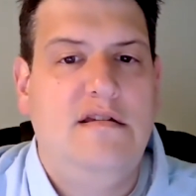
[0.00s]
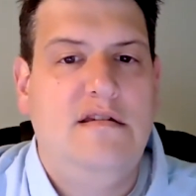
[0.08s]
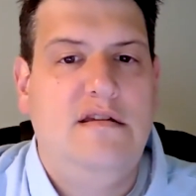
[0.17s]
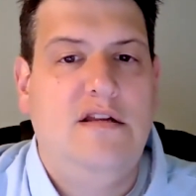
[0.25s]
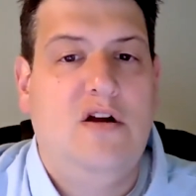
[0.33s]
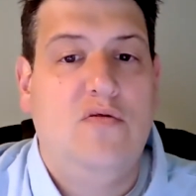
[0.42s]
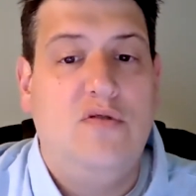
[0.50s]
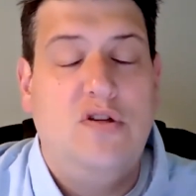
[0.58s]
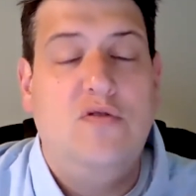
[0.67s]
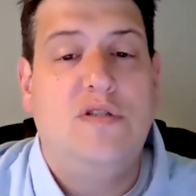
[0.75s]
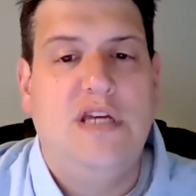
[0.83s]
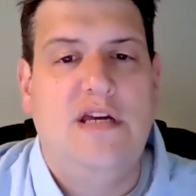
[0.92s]

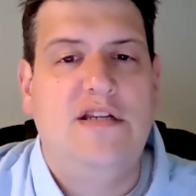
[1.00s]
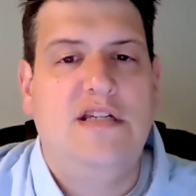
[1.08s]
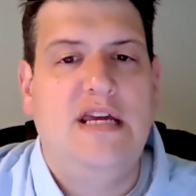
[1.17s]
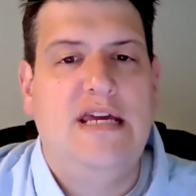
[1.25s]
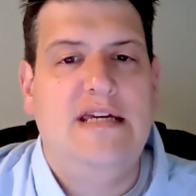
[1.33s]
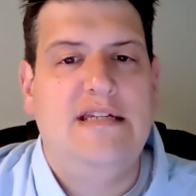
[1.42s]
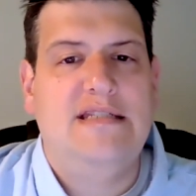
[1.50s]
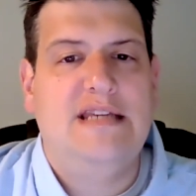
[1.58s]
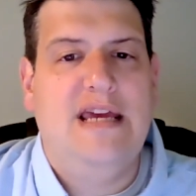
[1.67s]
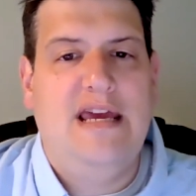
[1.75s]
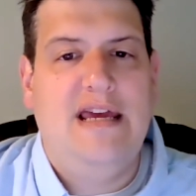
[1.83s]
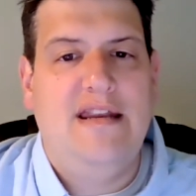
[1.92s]
usage is
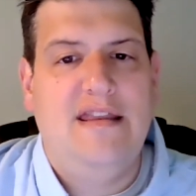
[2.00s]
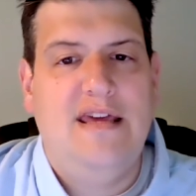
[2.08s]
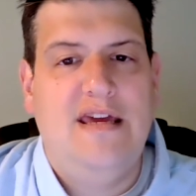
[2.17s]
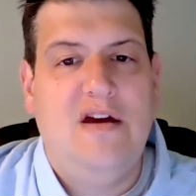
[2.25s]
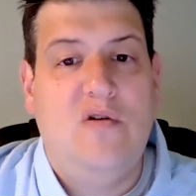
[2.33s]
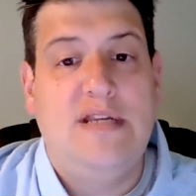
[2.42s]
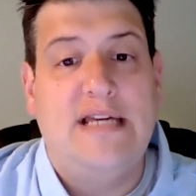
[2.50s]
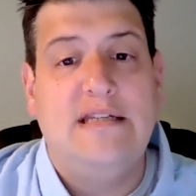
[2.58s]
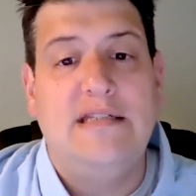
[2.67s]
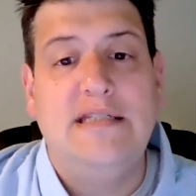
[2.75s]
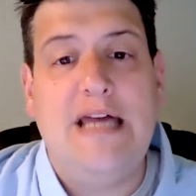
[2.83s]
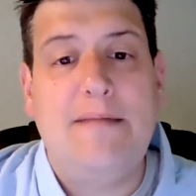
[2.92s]
in the Odessa
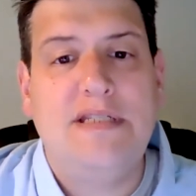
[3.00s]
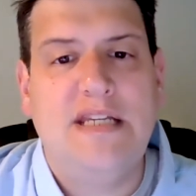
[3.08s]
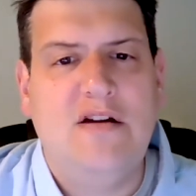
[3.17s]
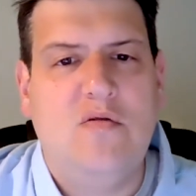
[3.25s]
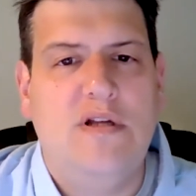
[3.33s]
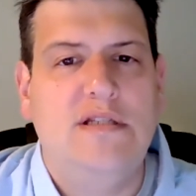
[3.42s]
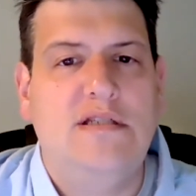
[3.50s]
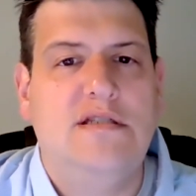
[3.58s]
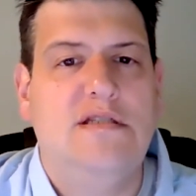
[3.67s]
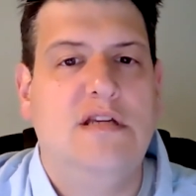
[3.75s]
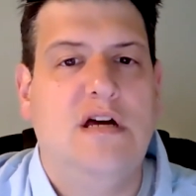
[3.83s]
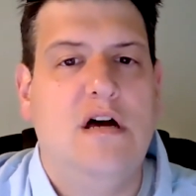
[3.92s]
Steppe
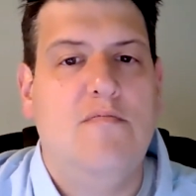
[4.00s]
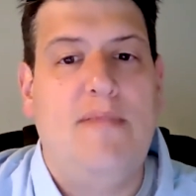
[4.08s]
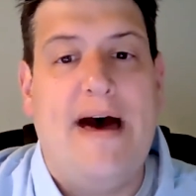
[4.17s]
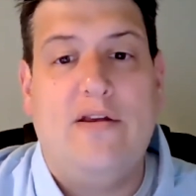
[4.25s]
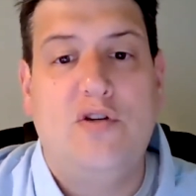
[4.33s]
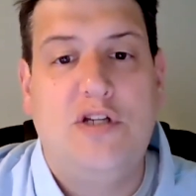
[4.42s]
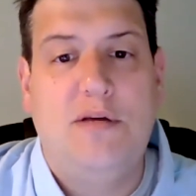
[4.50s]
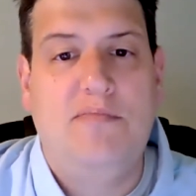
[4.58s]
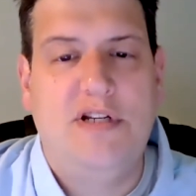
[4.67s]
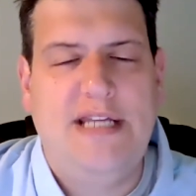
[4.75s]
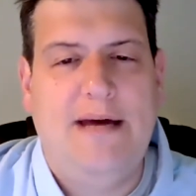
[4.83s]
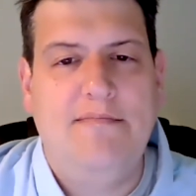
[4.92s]
sequence, Battleship
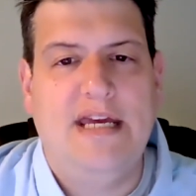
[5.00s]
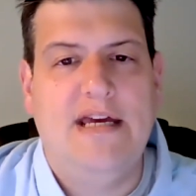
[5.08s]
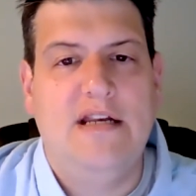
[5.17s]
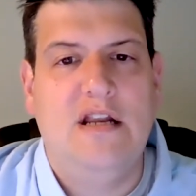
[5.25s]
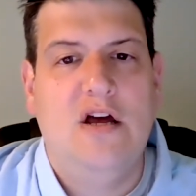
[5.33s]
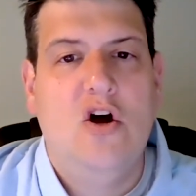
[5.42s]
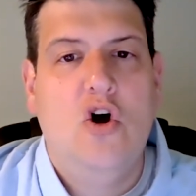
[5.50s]
Potemkin,